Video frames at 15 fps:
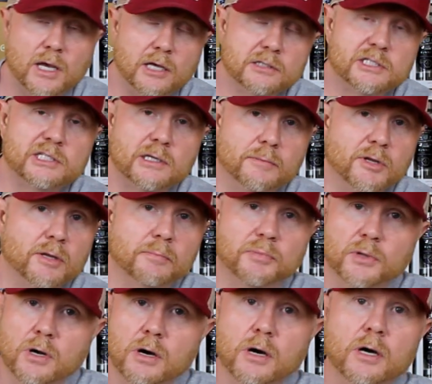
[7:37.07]
And some of the
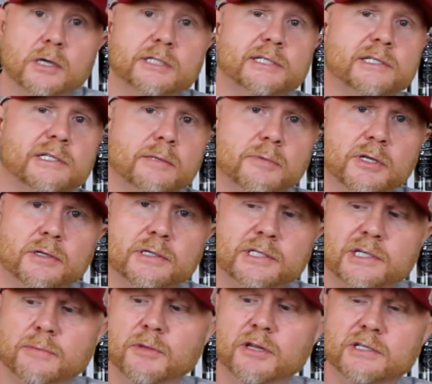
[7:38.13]
blogs and some
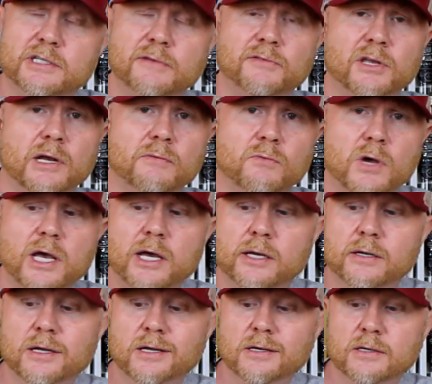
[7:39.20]
of the stuff that I've
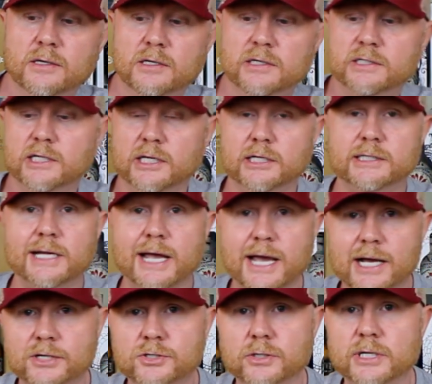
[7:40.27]
read said it's
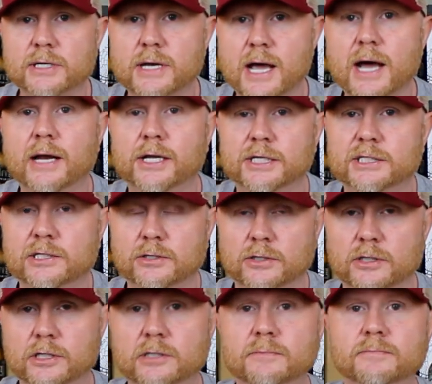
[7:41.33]
actually not as
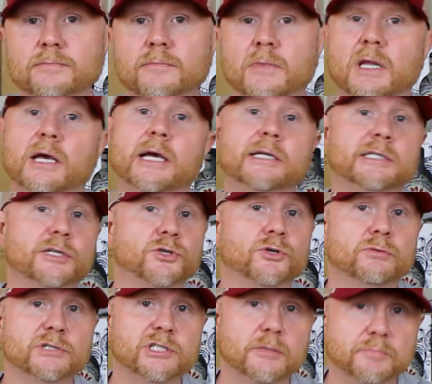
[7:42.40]
good as it
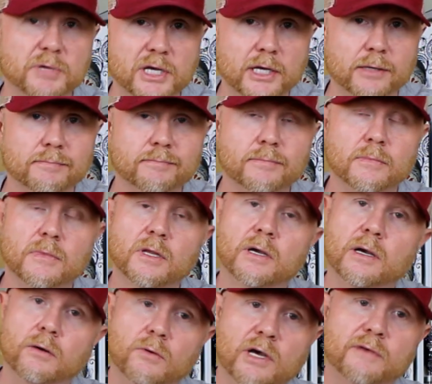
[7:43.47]
used to be.
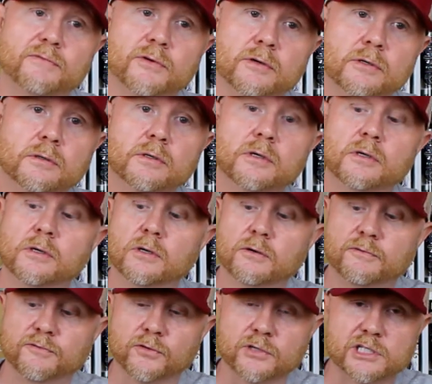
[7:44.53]
However,
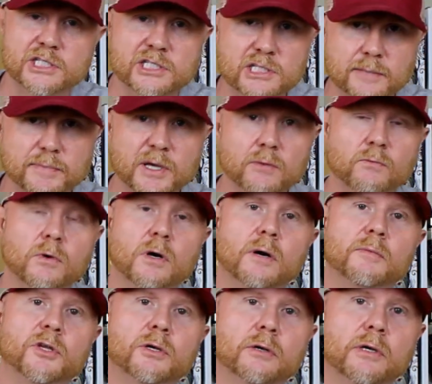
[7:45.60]
for a sipping
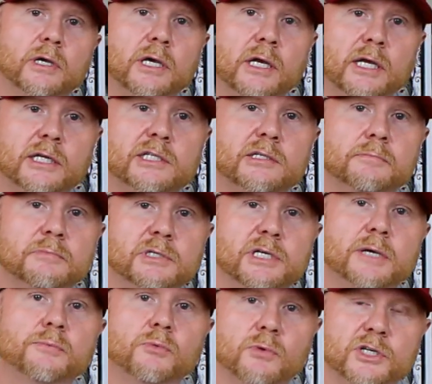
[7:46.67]
rum and you're getting some
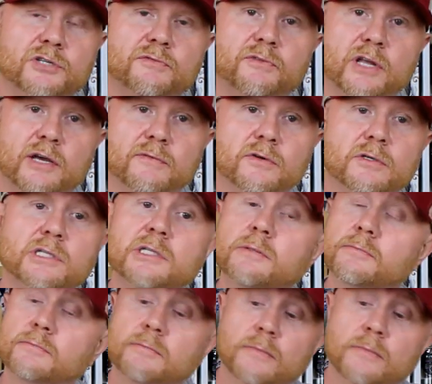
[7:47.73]
deep, rich flavors,